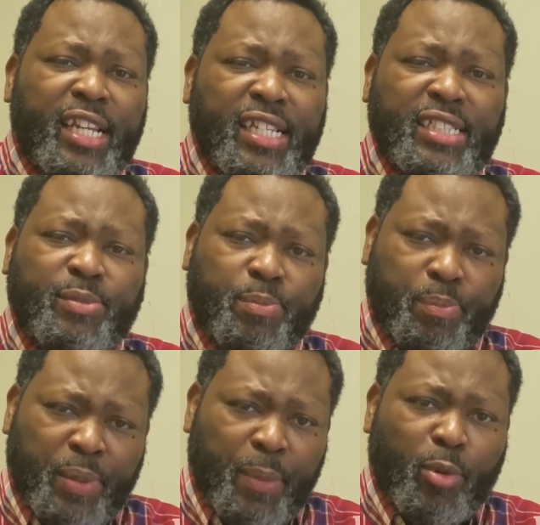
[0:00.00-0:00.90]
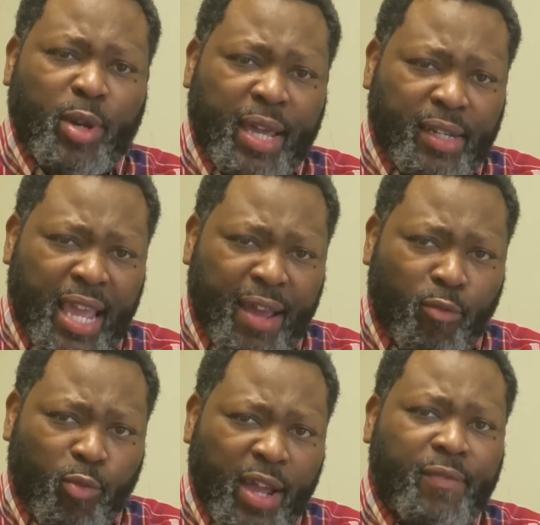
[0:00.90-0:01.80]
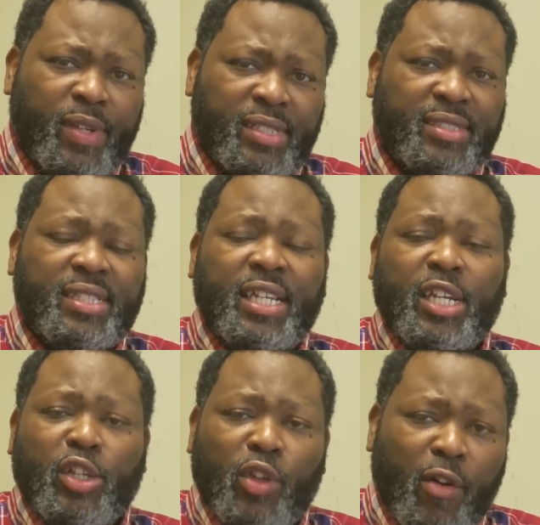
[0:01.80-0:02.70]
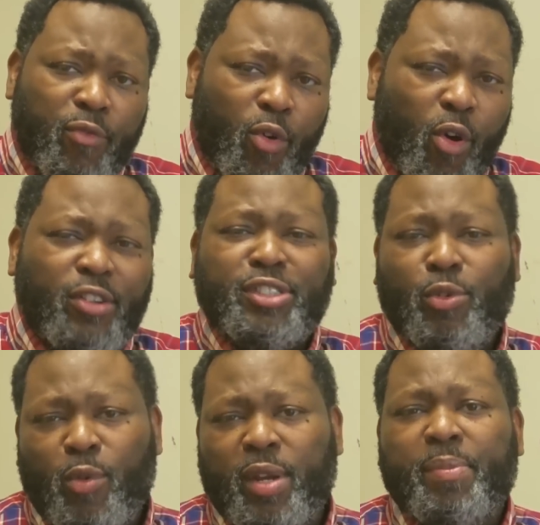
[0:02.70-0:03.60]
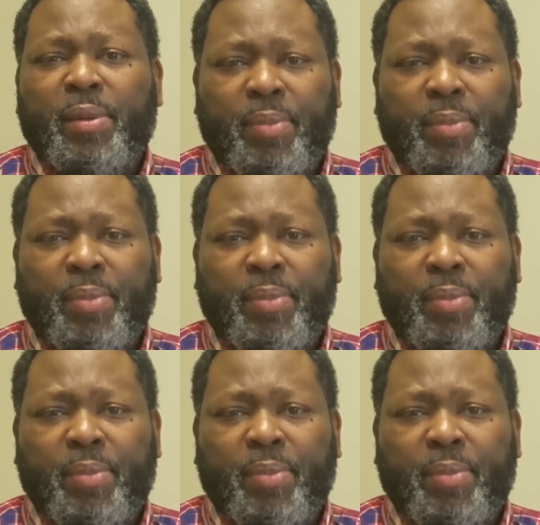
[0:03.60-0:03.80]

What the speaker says: and be as big as PewDiePie or T-Series or Mr.